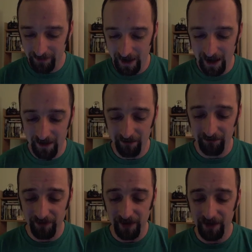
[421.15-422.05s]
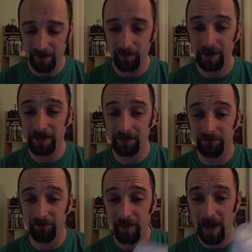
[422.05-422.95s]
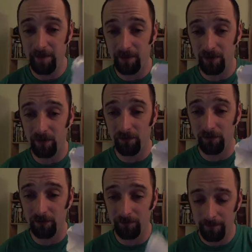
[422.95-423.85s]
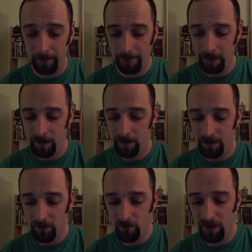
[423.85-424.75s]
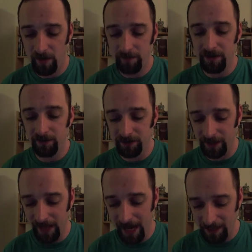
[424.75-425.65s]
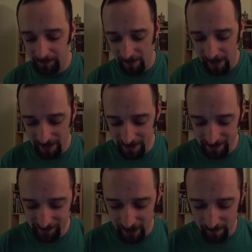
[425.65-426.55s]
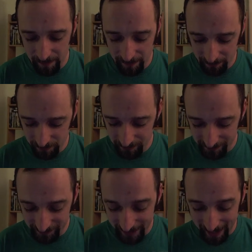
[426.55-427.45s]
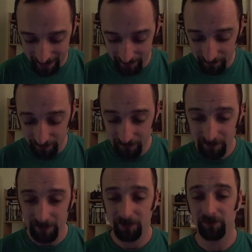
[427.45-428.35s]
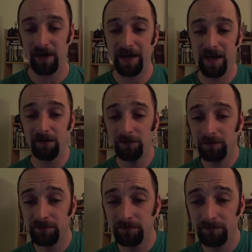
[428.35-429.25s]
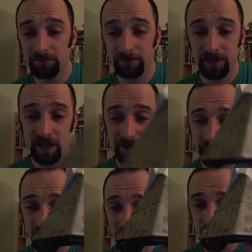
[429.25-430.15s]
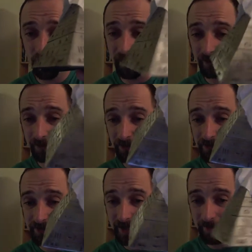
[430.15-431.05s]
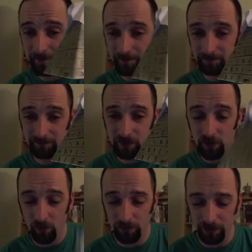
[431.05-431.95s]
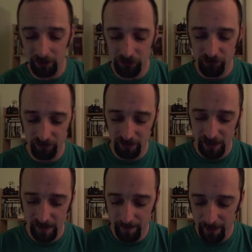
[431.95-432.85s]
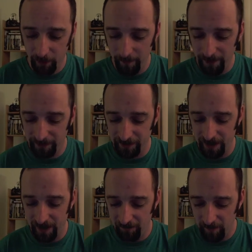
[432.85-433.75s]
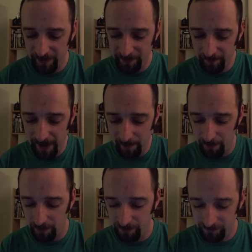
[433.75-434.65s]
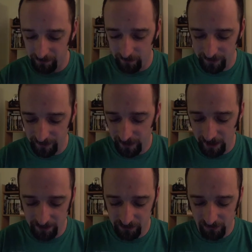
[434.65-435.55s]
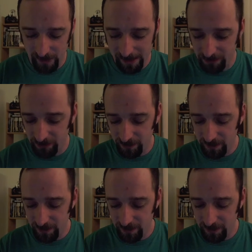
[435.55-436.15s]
have a piece of paper over what I'm using as my desktop stand right now. It's kind of a weird little setup. Cool little pyramid that I have a piece of paper so as to not scratch